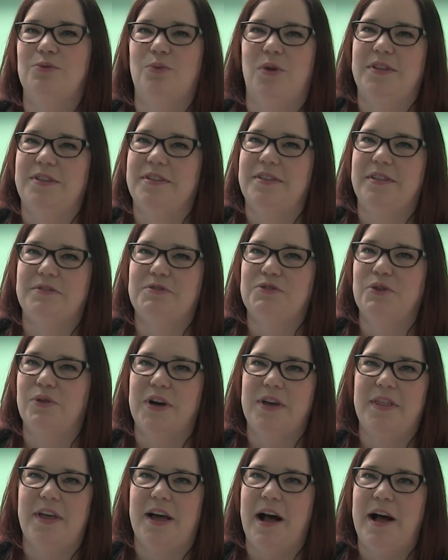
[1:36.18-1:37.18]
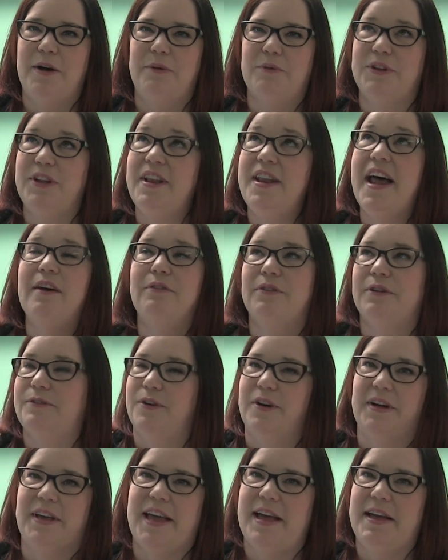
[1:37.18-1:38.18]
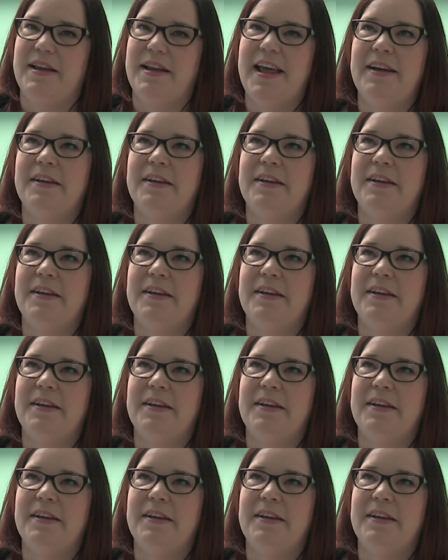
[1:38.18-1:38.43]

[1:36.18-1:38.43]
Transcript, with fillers: is one story that I will never forget.